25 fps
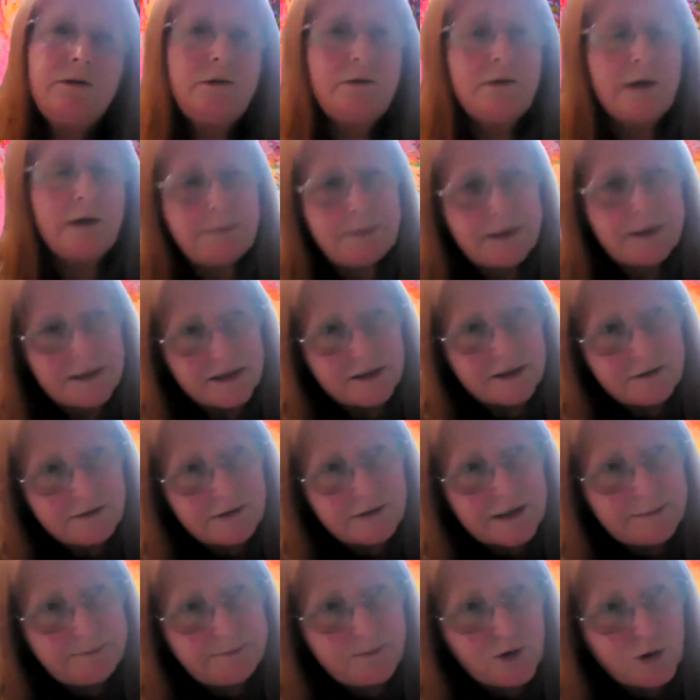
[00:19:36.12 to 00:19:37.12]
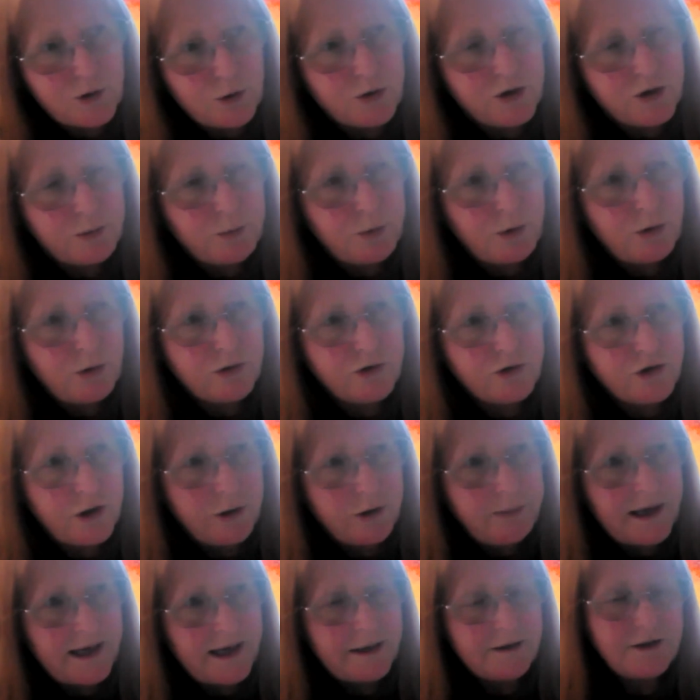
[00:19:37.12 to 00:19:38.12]
oh, I better sort the
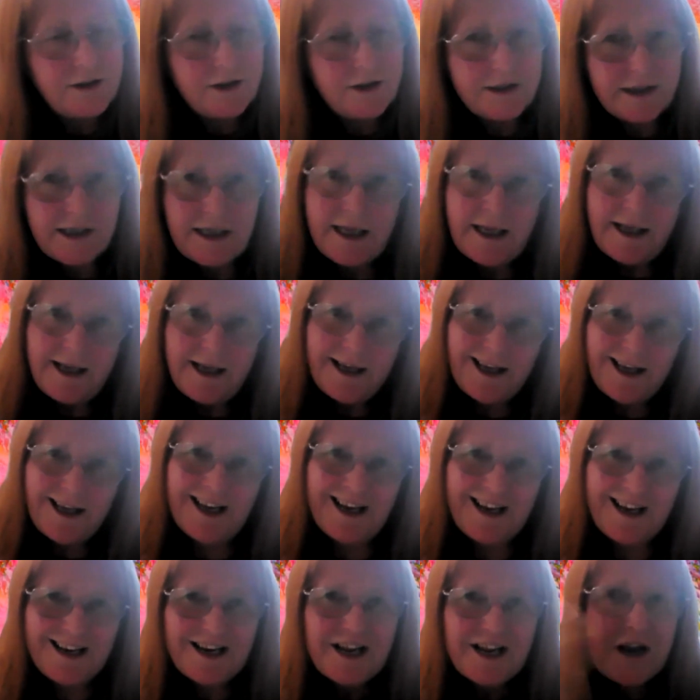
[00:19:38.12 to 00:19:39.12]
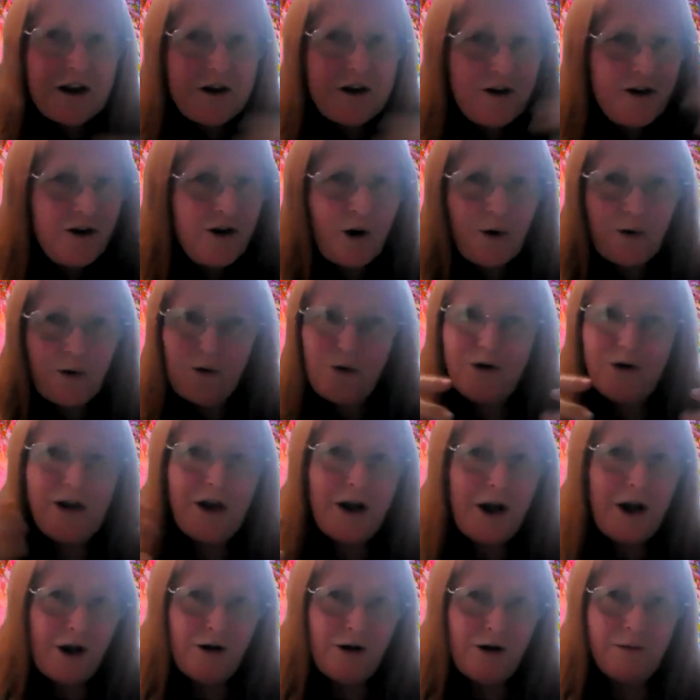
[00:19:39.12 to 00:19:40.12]
wardrobe out, and you know, all
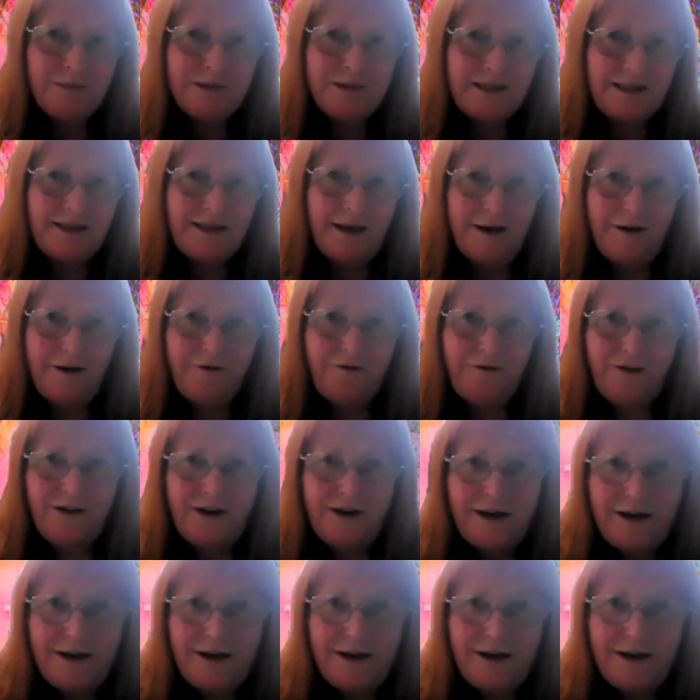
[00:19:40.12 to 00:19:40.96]
your home stuff,